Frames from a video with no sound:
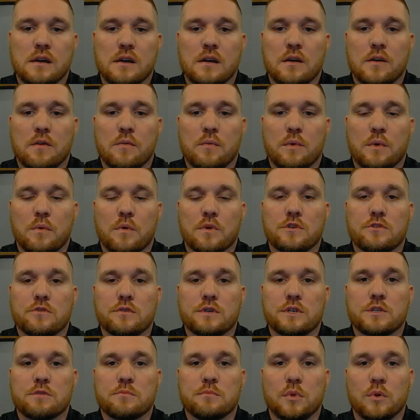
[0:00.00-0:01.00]
And we were to
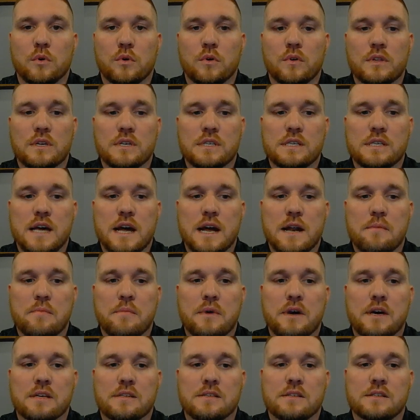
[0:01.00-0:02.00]
explore these
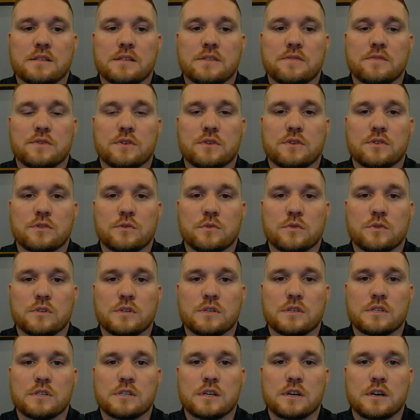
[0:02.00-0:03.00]
databases for
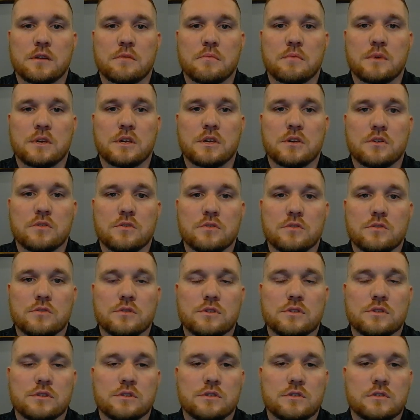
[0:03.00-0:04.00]
sources that could be
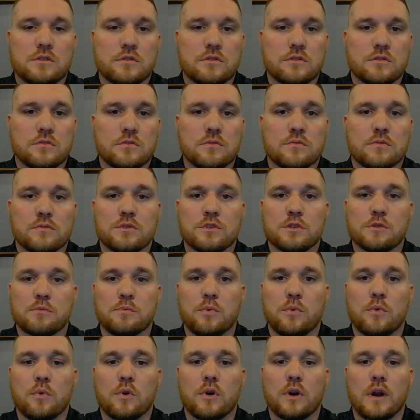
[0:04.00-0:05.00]
used to
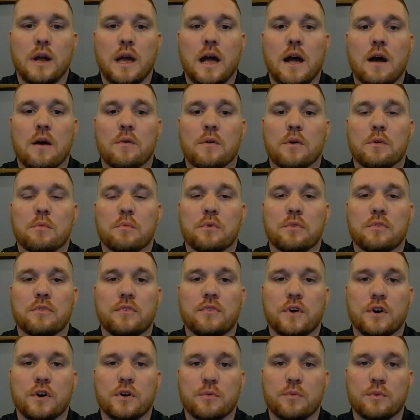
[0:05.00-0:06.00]
support our
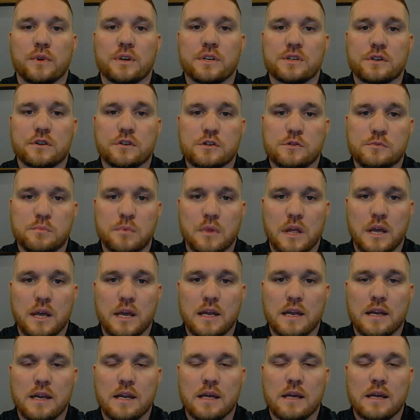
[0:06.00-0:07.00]
preferred research
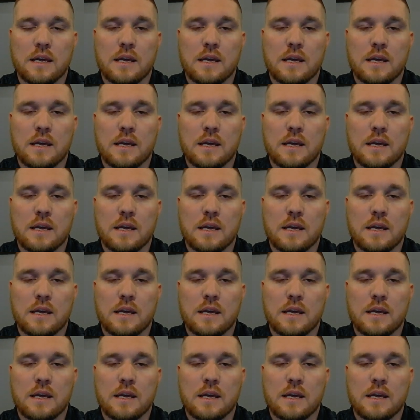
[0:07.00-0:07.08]
plan